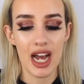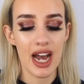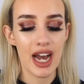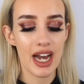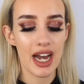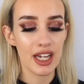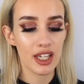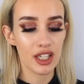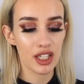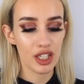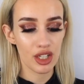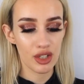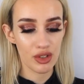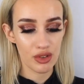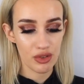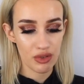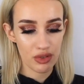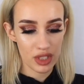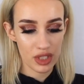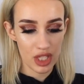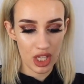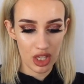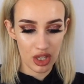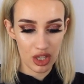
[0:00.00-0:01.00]
I
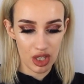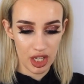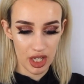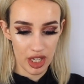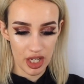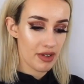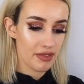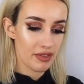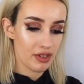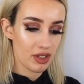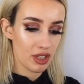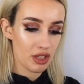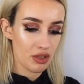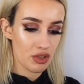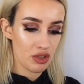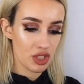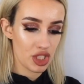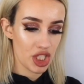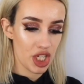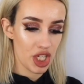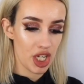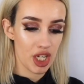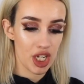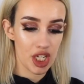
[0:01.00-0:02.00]
use the
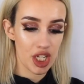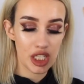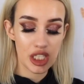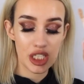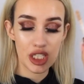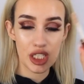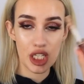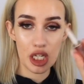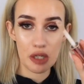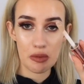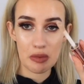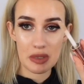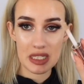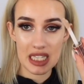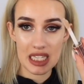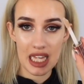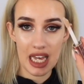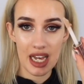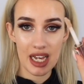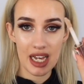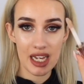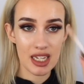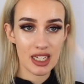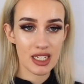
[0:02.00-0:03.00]
Revolution Super
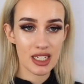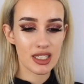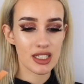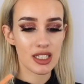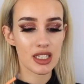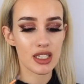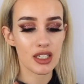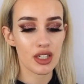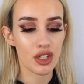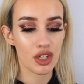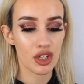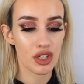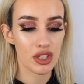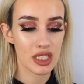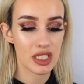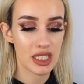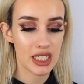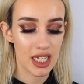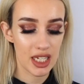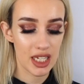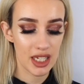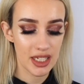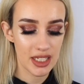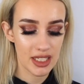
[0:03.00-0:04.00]
Size
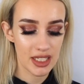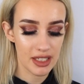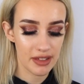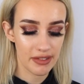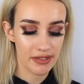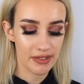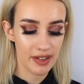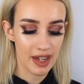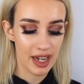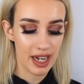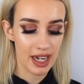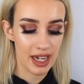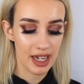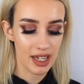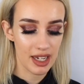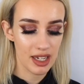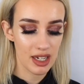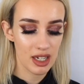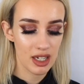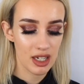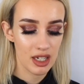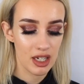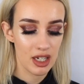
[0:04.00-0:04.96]
Conceal and Define,